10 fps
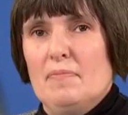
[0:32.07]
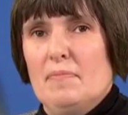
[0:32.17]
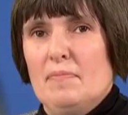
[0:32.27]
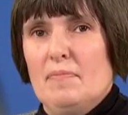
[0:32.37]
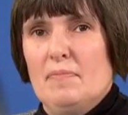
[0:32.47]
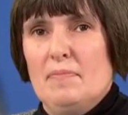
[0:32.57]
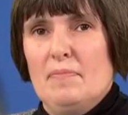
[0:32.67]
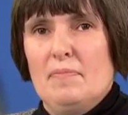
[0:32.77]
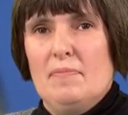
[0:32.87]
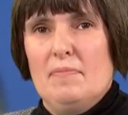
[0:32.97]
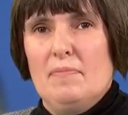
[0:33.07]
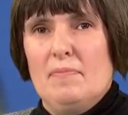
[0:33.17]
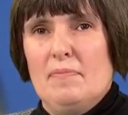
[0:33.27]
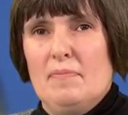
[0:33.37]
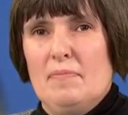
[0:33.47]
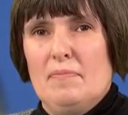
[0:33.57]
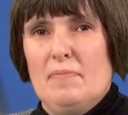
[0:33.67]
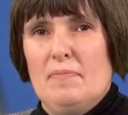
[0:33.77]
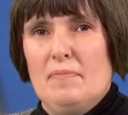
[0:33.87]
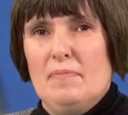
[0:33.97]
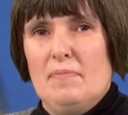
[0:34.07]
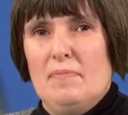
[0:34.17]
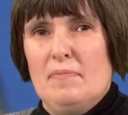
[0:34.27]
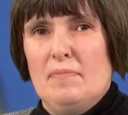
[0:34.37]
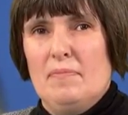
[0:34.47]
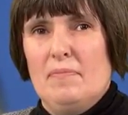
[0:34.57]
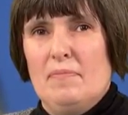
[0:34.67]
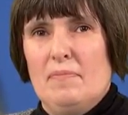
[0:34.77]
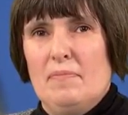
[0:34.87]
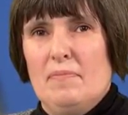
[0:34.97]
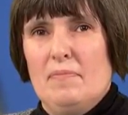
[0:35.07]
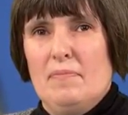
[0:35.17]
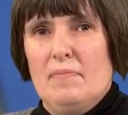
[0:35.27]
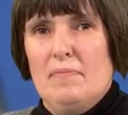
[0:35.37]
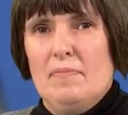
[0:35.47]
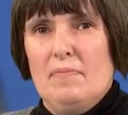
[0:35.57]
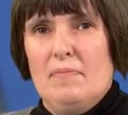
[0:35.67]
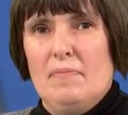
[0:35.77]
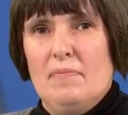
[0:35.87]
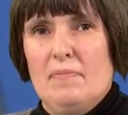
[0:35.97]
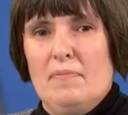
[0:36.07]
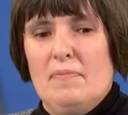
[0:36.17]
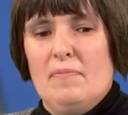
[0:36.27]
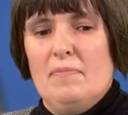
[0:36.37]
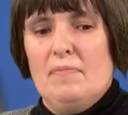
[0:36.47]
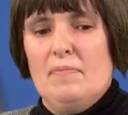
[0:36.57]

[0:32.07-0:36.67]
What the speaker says: (not speaking)